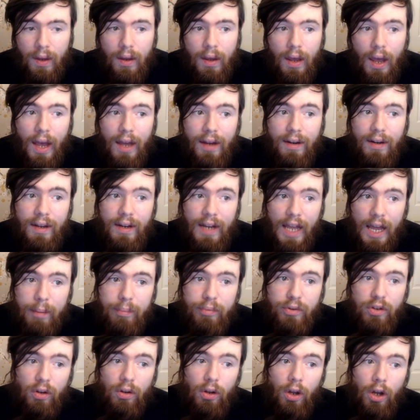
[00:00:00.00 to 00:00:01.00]
And then
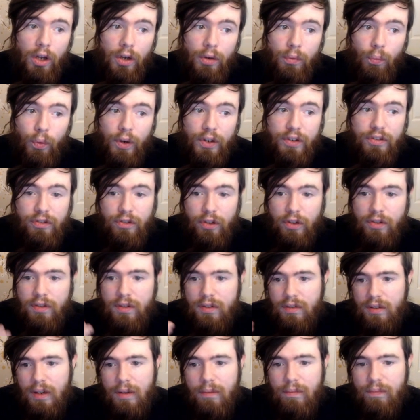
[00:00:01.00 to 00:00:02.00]
Epsilon, which does the
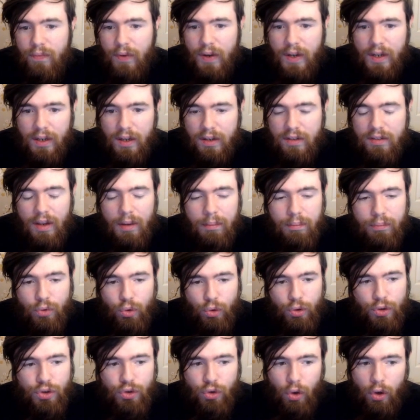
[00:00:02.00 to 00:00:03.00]
same thing except
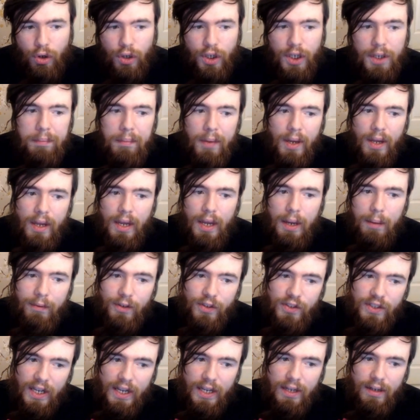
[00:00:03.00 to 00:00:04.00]
sort of stronger. It will
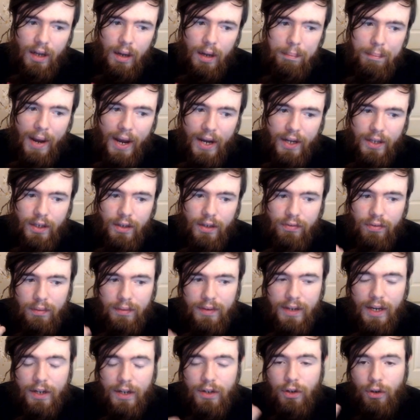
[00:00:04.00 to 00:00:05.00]
send a magnet from
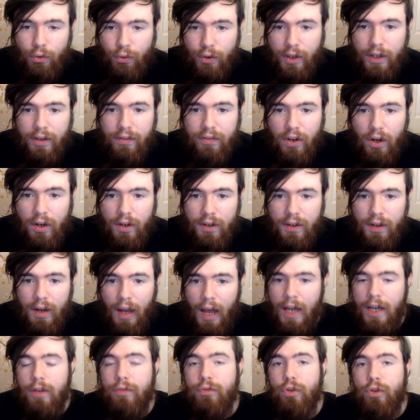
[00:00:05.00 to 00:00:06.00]
deck to graveyard,
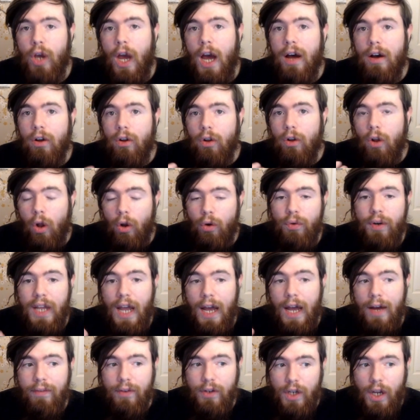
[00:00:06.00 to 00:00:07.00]
and if you already
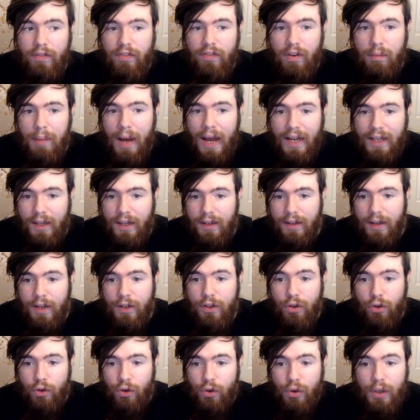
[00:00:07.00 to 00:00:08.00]
have another magnet
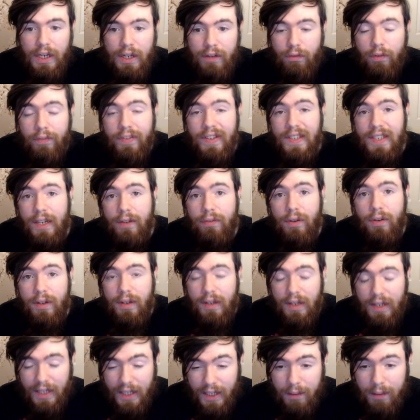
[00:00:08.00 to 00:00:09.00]
in your grave of a
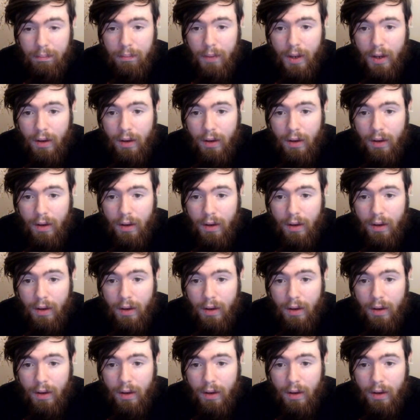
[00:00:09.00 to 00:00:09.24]
different name,